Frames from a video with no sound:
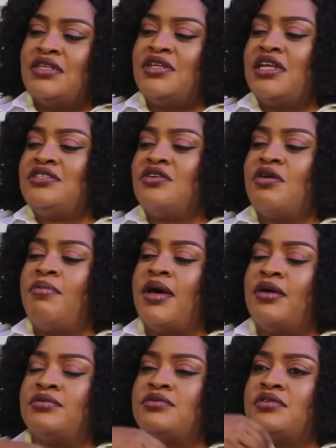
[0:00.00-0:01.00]
So let's talk
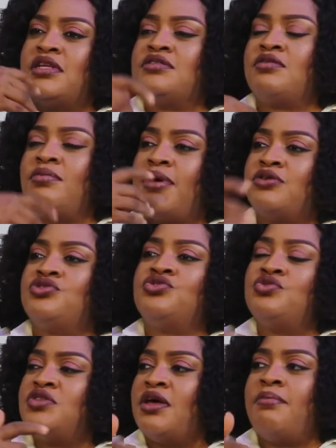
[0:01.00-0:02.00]
about let's talk about
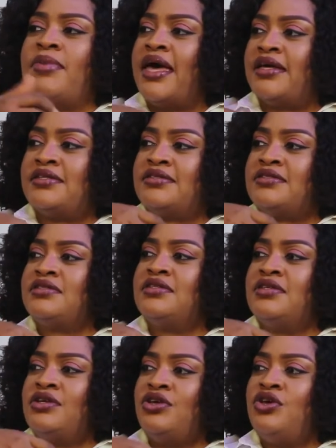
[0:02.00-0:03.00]
shoes and bags.
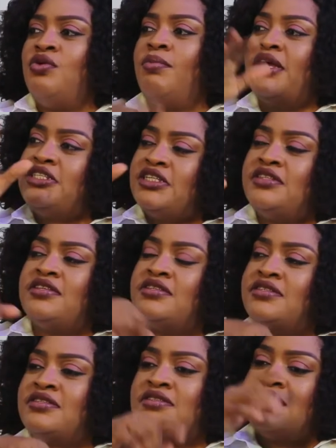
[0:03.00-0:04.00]
You know, matching
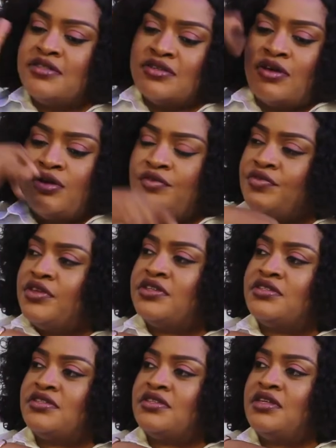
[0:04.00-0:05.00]
this, this all of this.
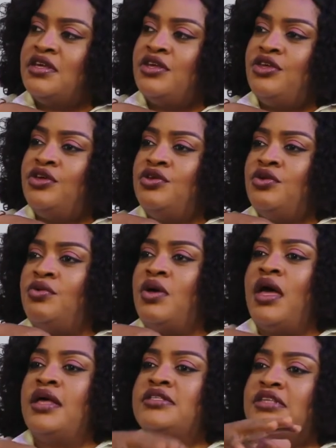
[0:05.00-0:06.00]
You know,
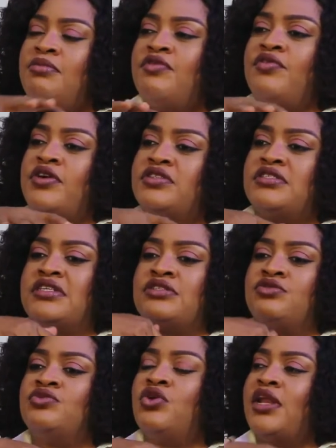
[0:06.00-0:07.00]
some of us
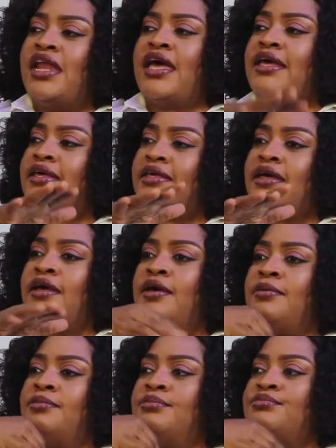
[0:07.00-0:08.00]
do not like
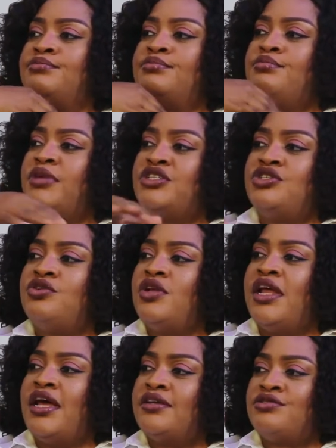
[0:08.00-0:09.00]
um,
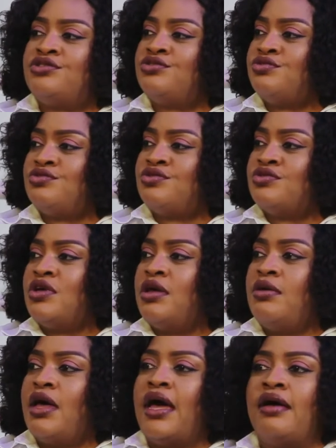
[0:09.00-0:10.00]
particular
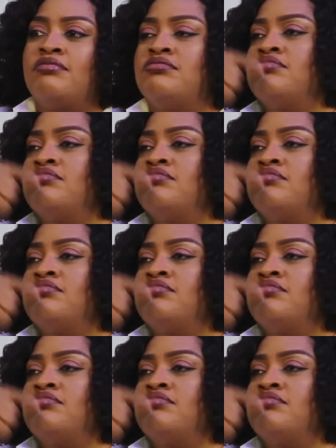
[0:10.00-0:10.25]
shoes.